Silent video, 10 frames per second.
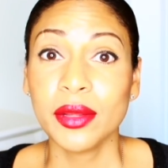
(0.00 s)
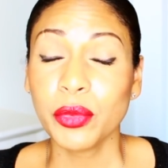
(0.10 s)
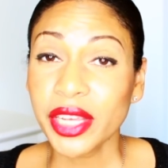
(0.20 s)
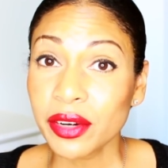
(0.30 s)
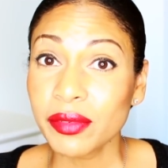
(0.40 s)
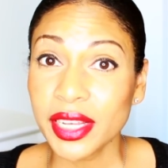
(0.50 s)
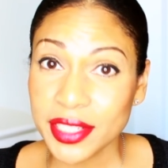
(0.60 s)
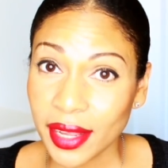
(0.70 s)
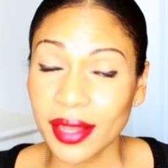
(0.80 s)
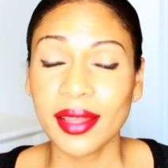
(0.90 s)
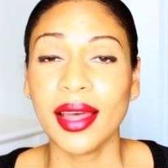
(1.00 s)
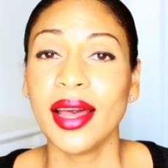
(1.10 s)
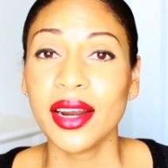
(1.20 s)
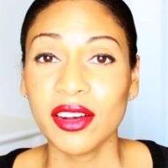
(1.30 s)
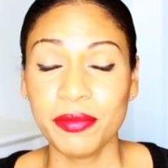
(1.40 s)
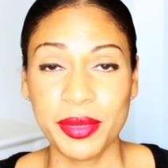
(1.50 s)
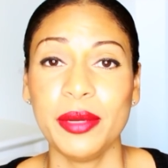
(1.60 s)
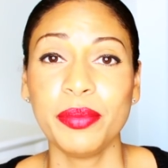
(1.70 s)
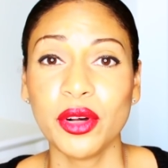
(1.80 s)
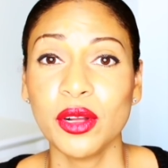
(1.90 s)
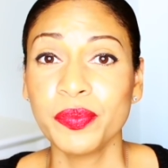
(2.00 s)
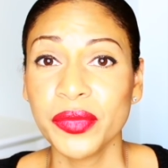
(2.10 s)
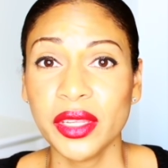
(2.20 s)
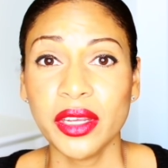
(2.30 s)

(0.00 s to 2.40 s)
we can reach a lot of people.